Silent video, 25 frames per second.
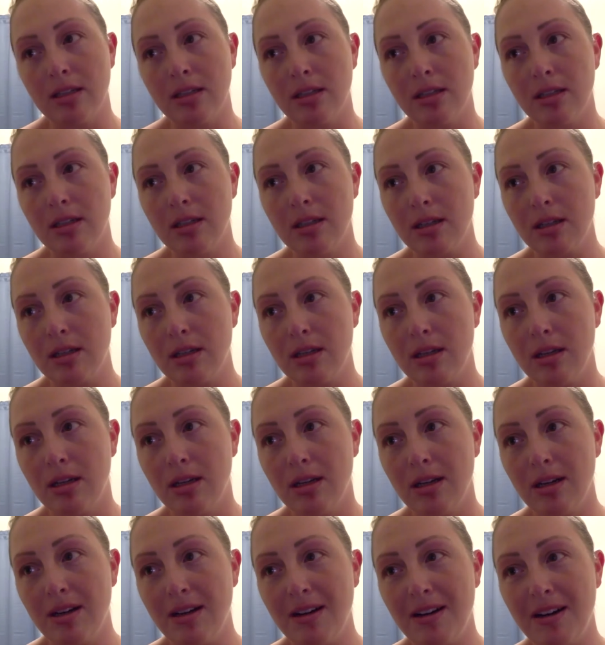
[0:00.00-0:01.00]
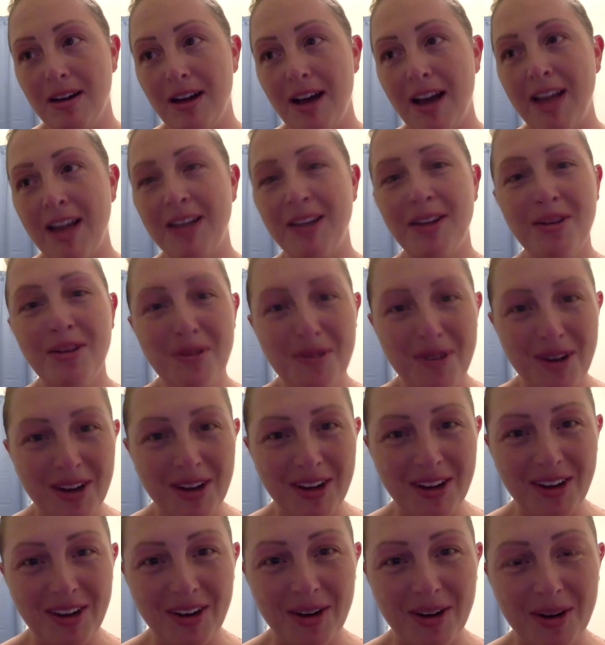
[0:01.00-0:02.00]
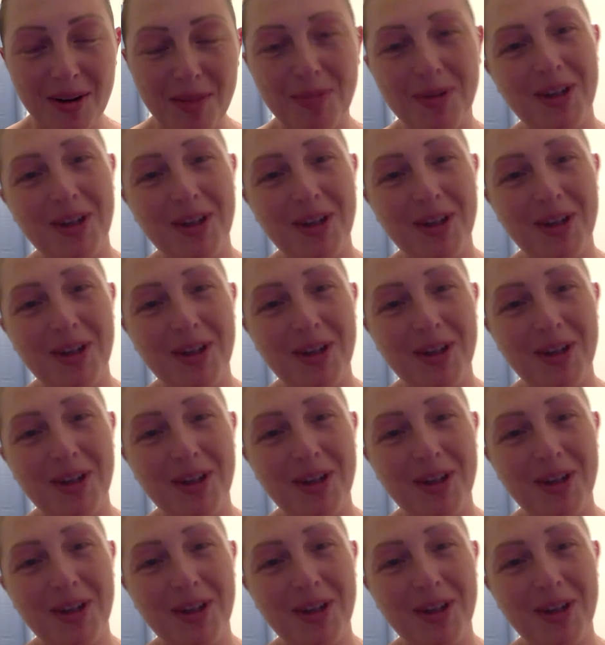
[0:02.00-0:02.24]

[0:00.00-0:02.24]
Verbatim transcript: had the baby. I do want a girl,